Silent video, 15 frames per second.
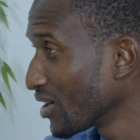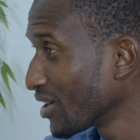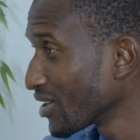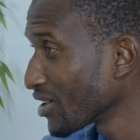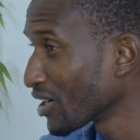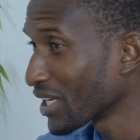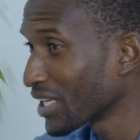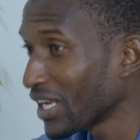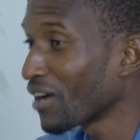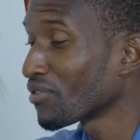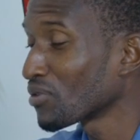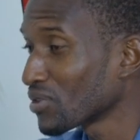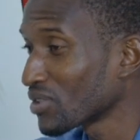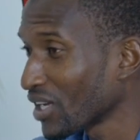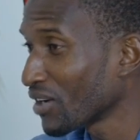You know, it has
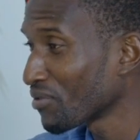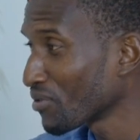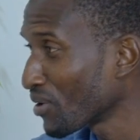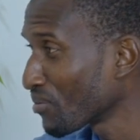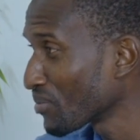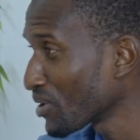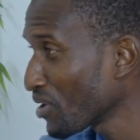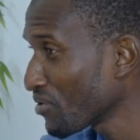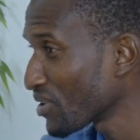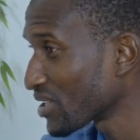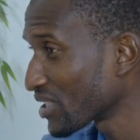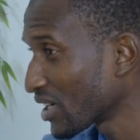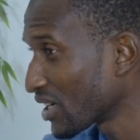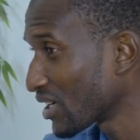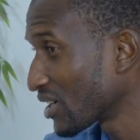to start from the
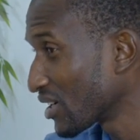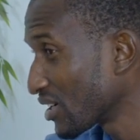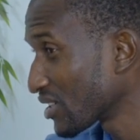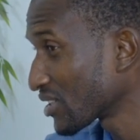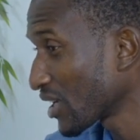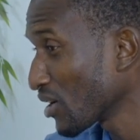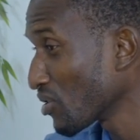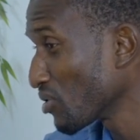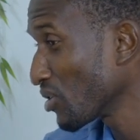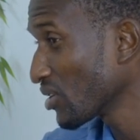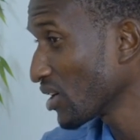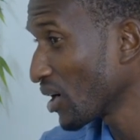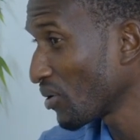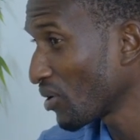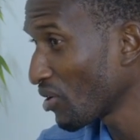office, and thank
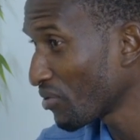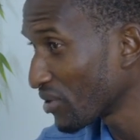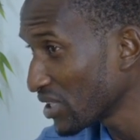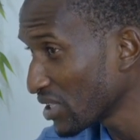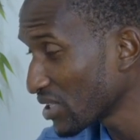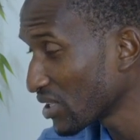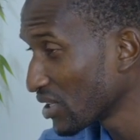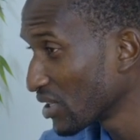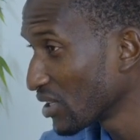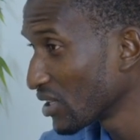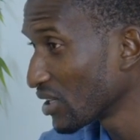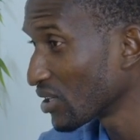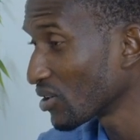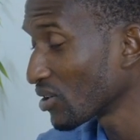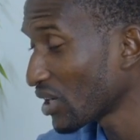God our office,
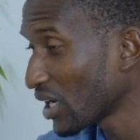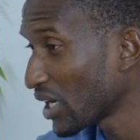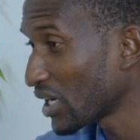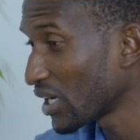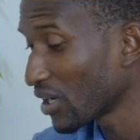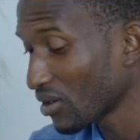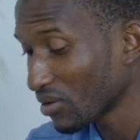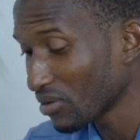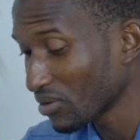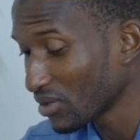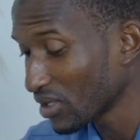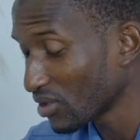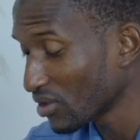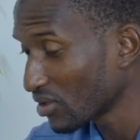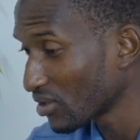you know, right now,
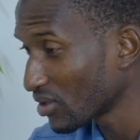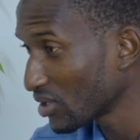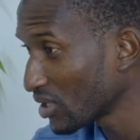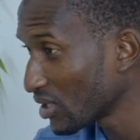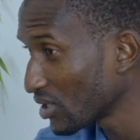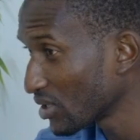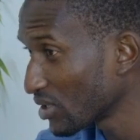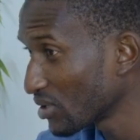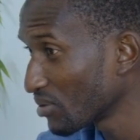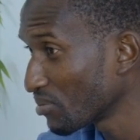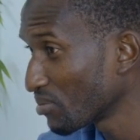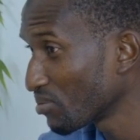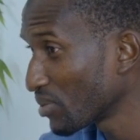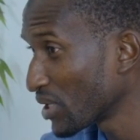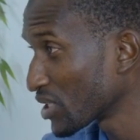you know, the
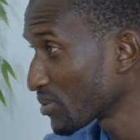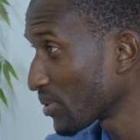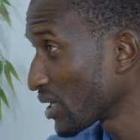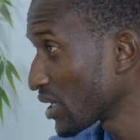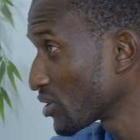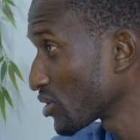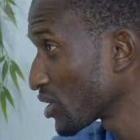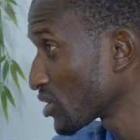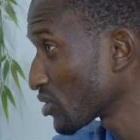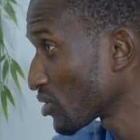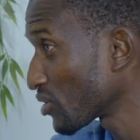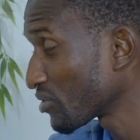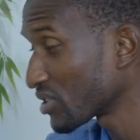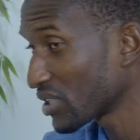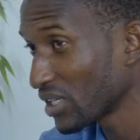principal education
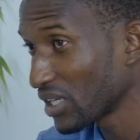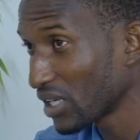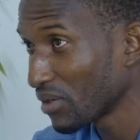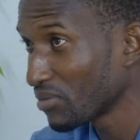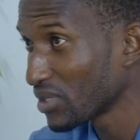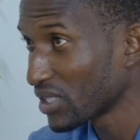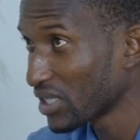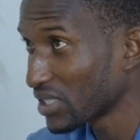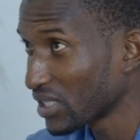officer there, Mr.